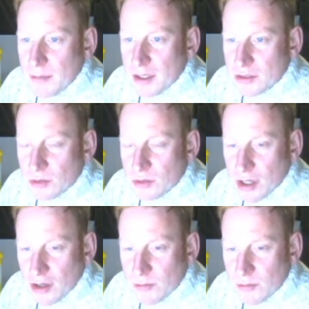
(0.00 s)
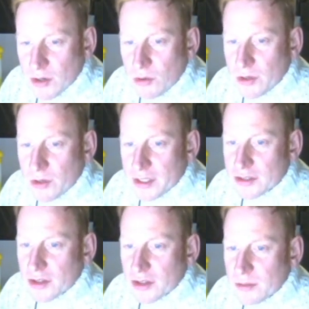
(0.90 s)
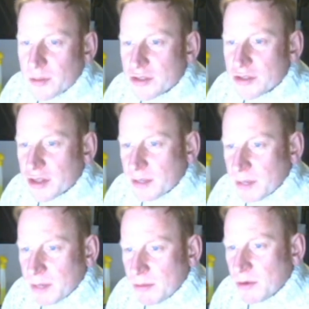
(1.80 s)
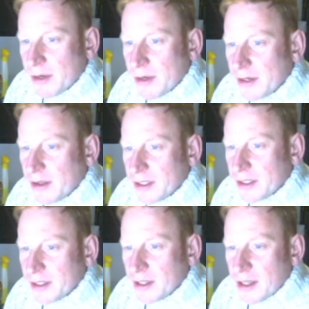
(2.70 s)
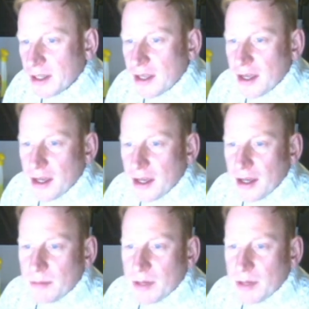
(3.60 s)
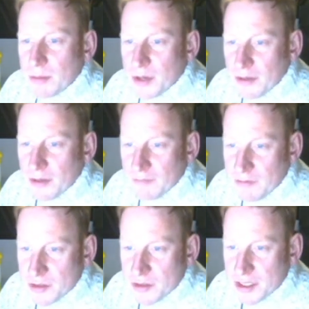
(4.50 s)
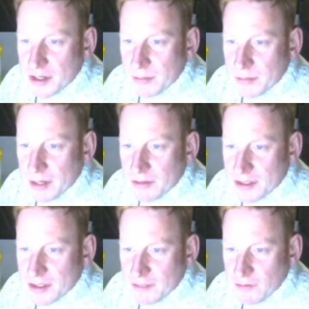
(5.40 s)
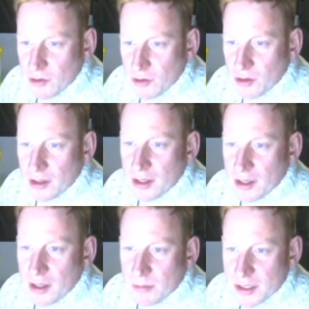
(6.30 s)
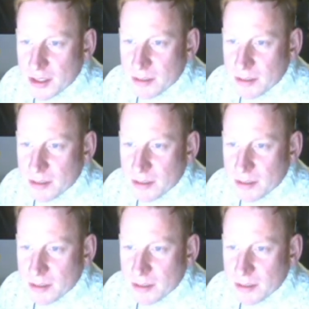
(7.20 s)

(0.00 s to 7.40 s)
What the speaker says: It's all got home recordings on them, which I think people quite like. And I put it on for £49.94 plus the